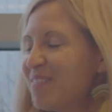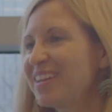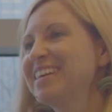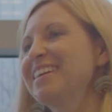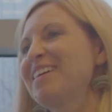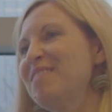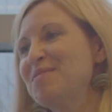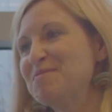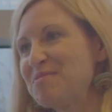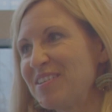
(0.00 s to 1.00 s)
We need a couple
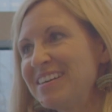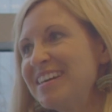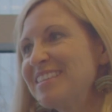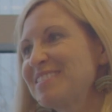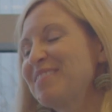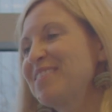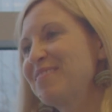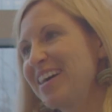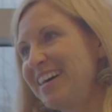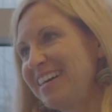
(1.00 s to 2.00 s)
more. So
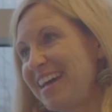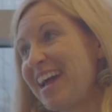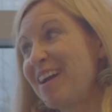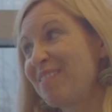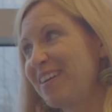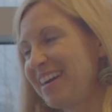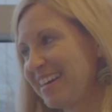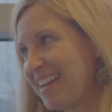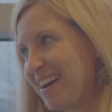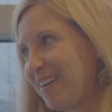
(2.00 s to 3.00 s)
we've got eight
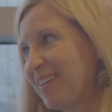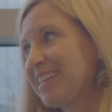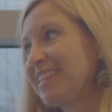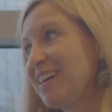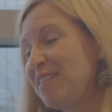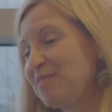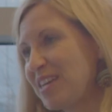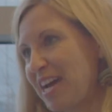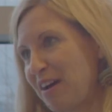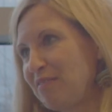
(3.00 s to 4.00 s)
right now. I'd love
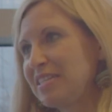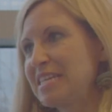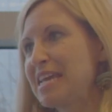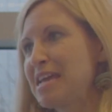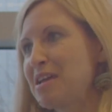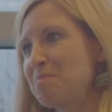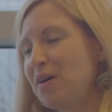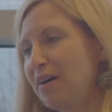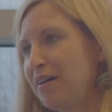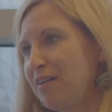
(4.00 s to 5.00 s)
to have a
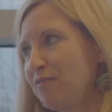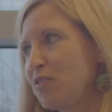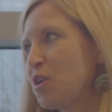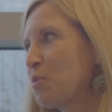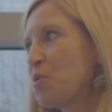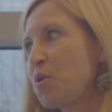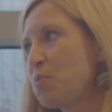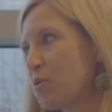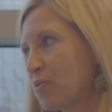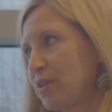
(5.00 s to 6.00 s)
team of, you know, no
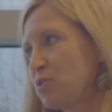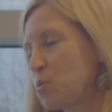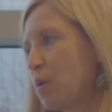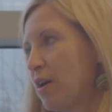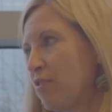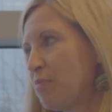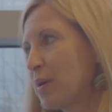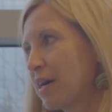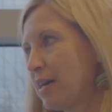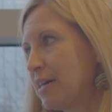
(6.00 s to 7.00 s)
more than twelve,
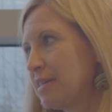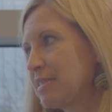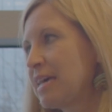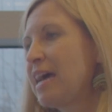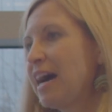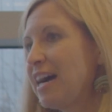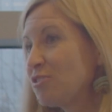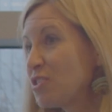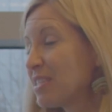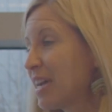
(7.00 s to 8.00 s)
because I
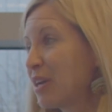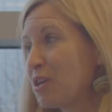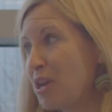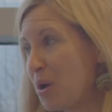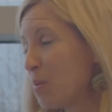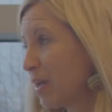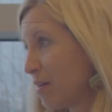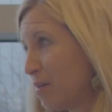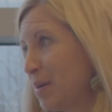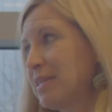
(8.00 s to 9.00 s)
just like knowing
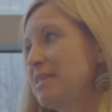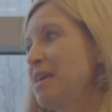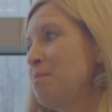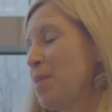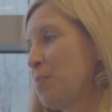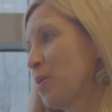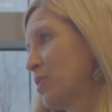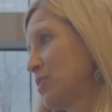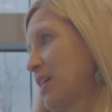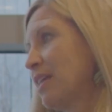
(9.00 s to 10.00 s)
all my team
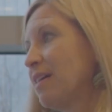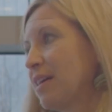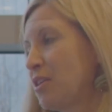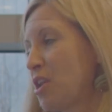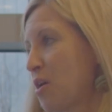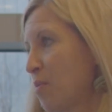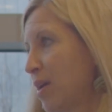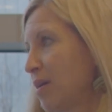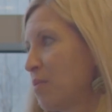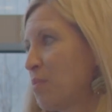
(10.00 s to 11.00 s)
members. I like
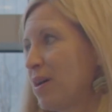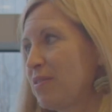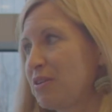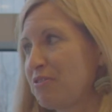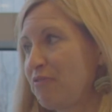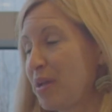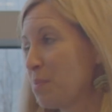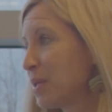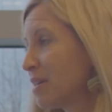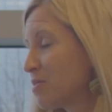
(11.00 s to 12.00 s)
knowing what their
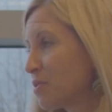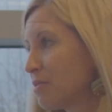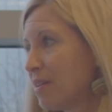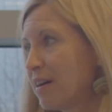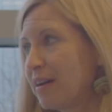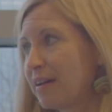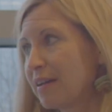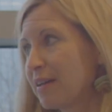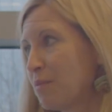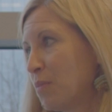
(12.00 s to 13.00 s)
families are
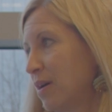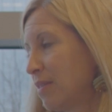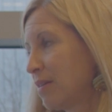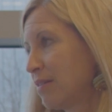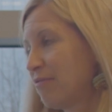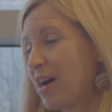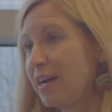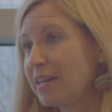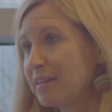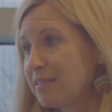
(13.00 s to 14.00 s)
like and what their
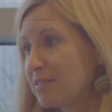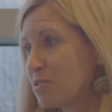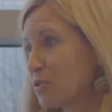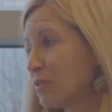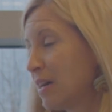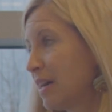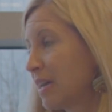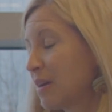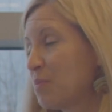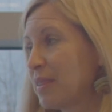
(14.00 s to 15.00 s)
finances are
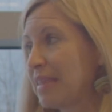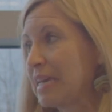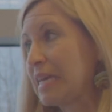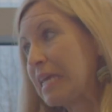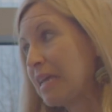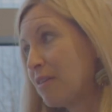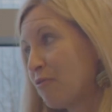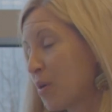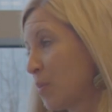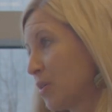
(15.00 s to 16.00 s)
like and what they need
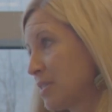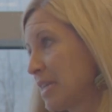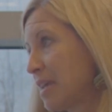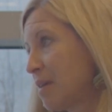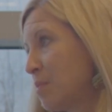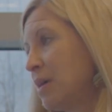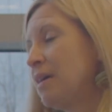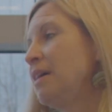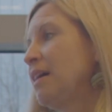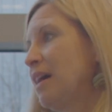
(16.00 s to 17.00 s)
from our team.
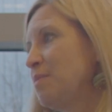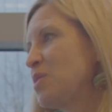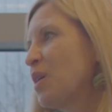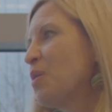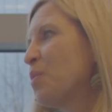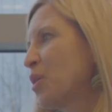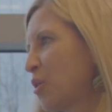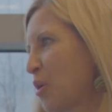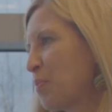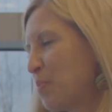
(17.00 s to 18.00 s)
Um, so I don't want to
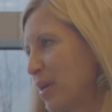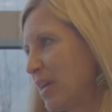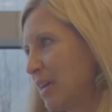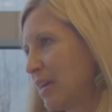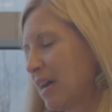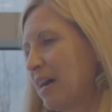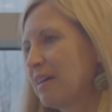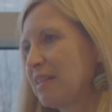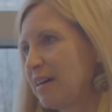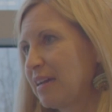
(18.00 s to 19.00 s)
grow big.
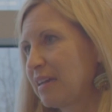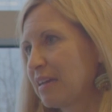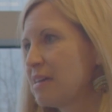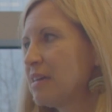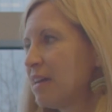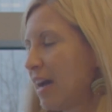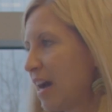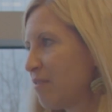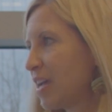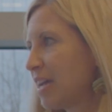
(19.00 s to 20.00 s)
I like
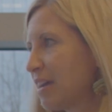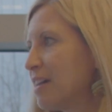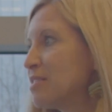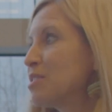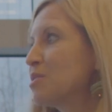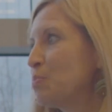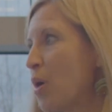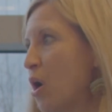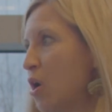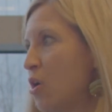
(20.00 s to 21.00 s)
having a
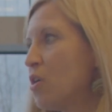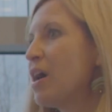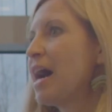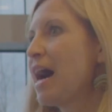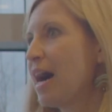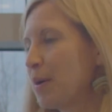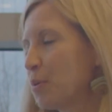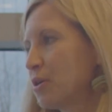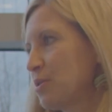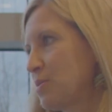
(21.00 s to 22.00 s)
small,
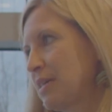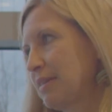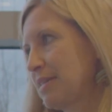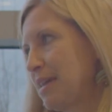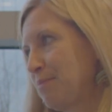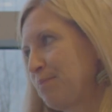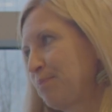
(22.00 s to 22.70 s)
high-producing team.